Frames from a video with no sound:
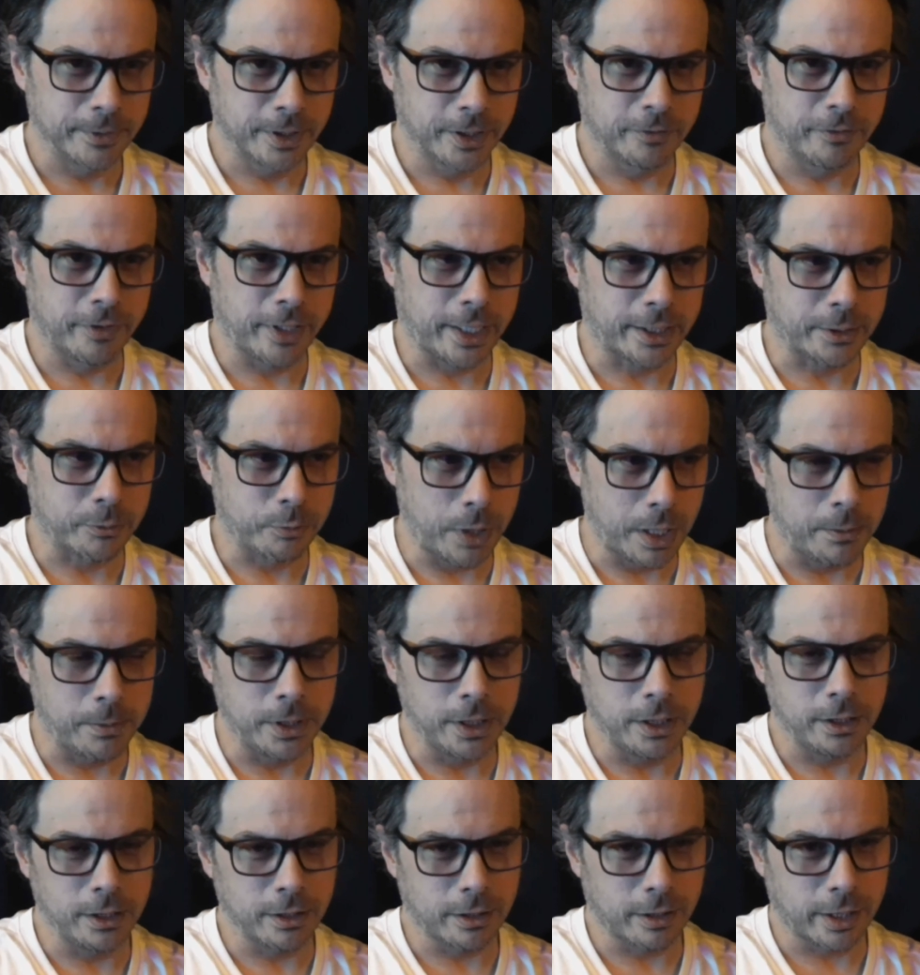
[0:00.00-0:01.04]
In fact,
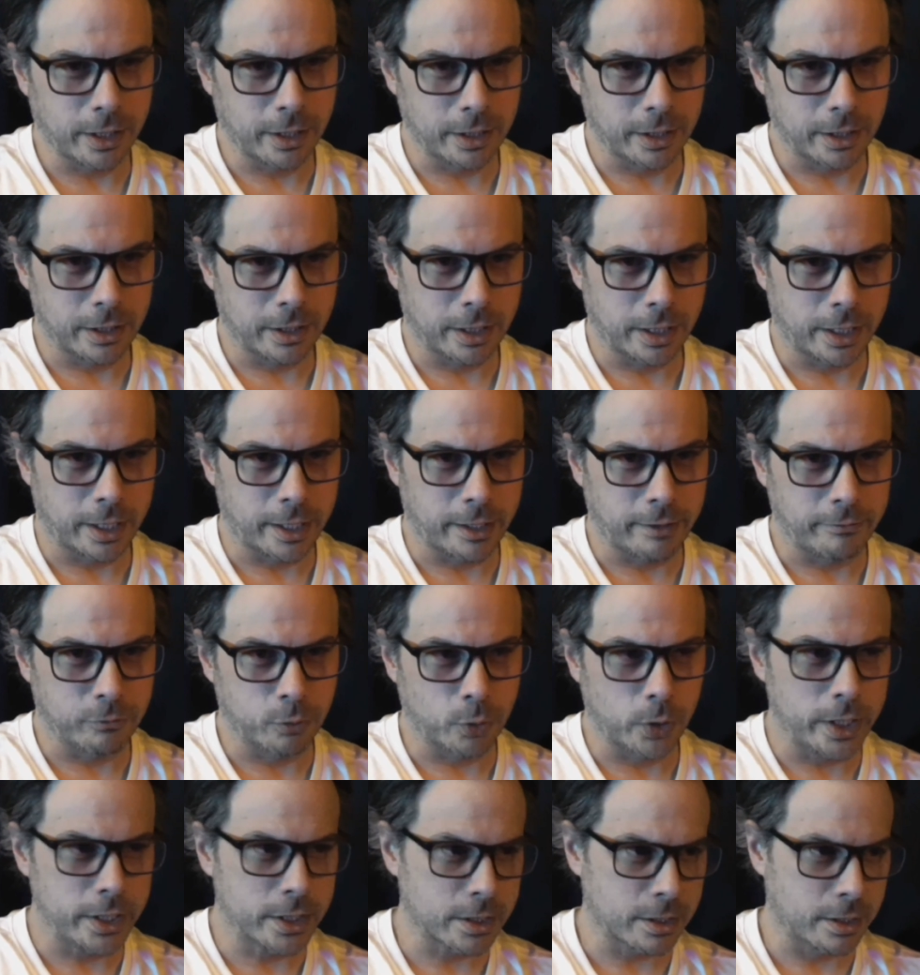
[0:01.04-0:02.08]
maybe
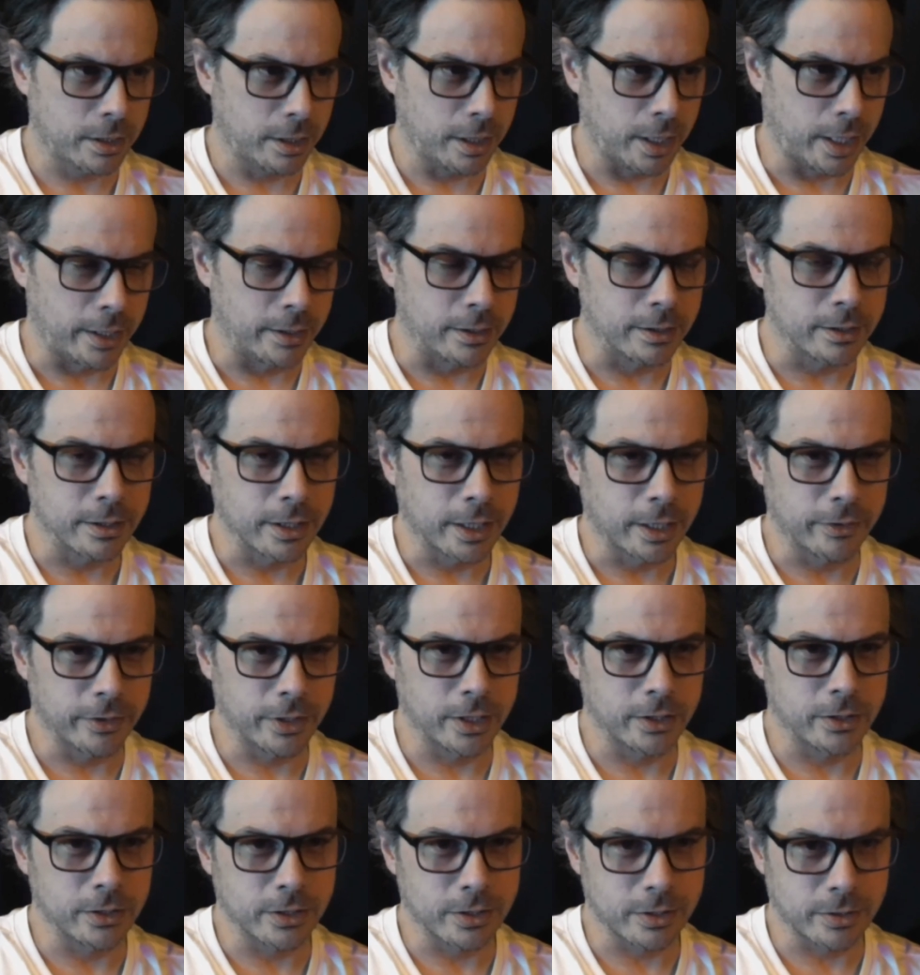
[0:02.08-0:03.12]
I've reached the end and
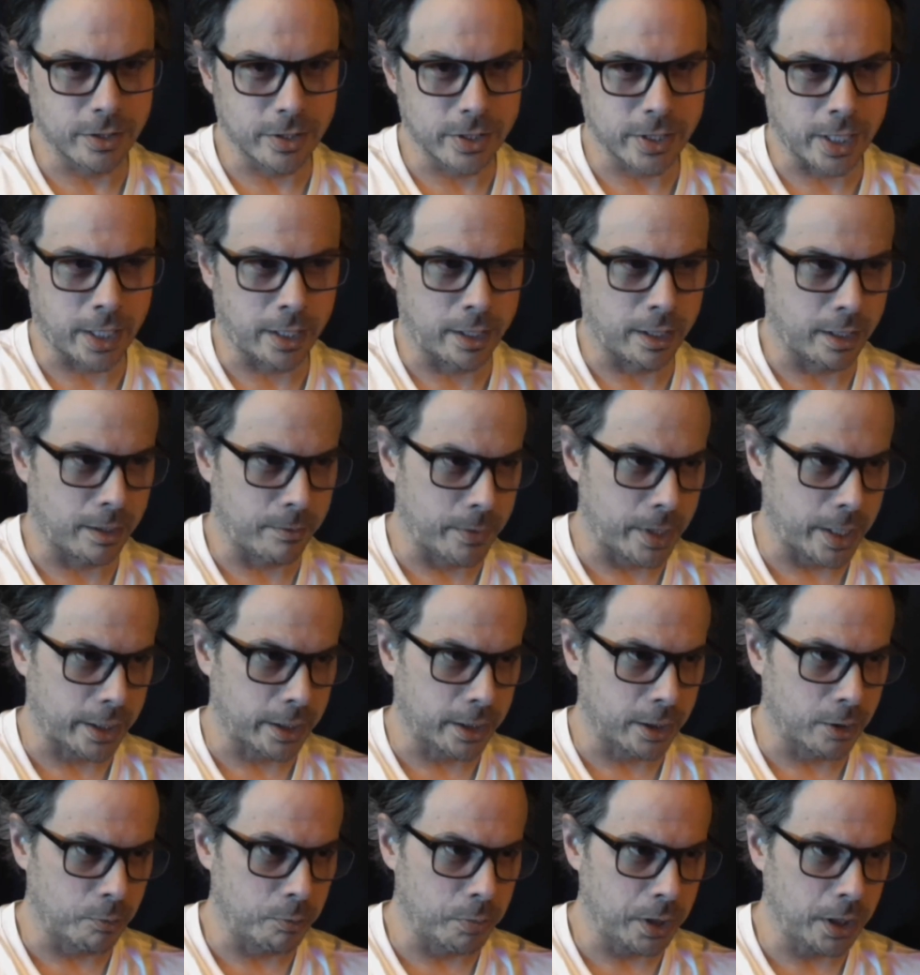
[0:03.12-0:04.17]
then just decided I'm
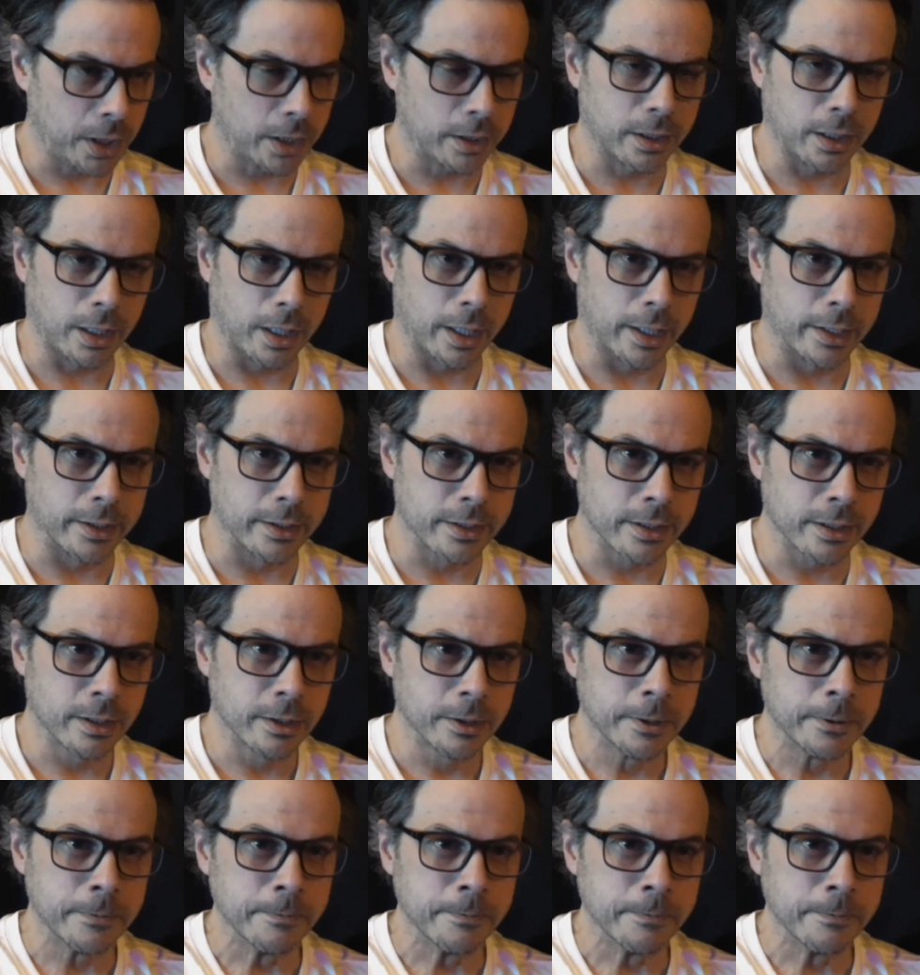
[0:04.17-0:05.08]
not going to be at the end.